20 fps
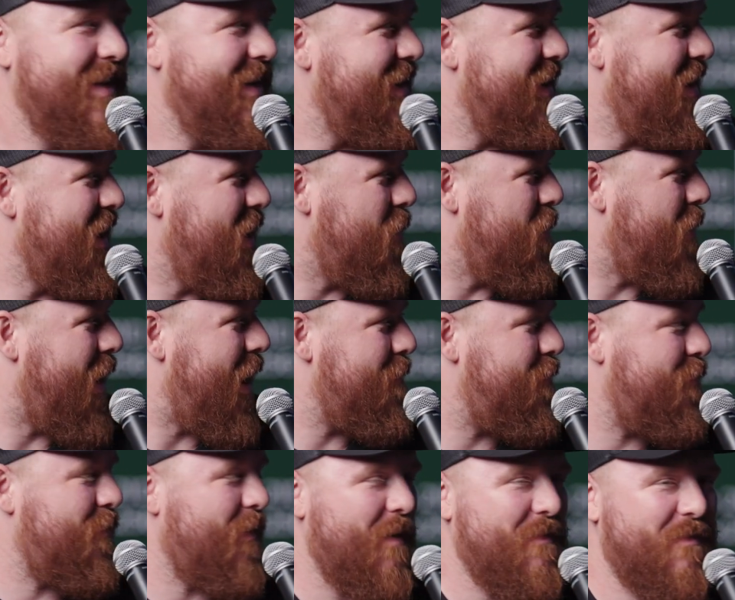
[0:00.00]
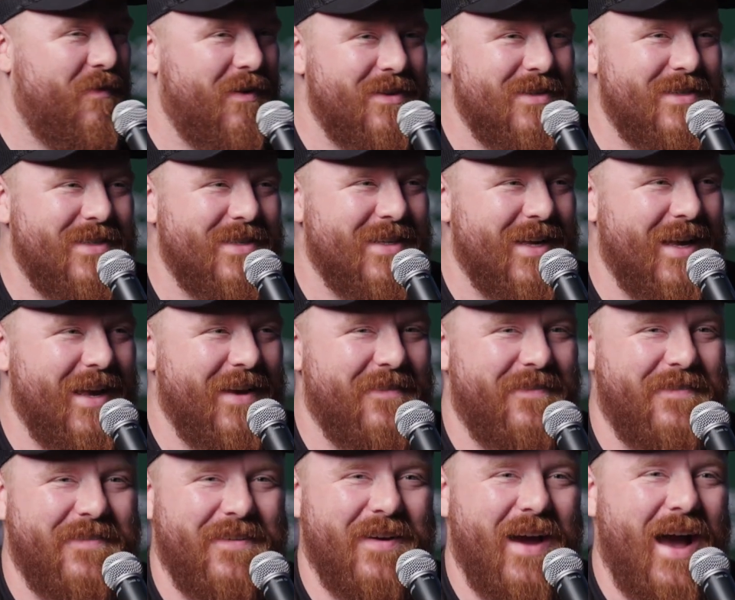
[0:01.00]
you know, my preference,
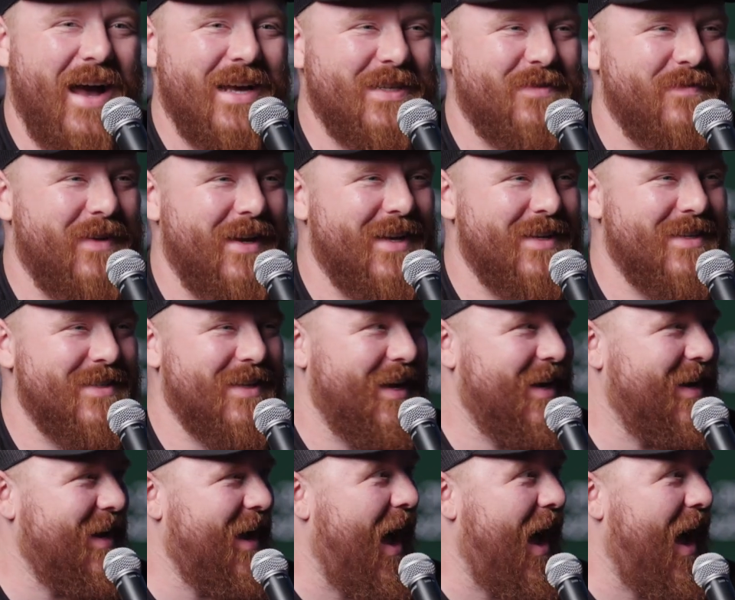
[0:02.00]
if you ask me, is like,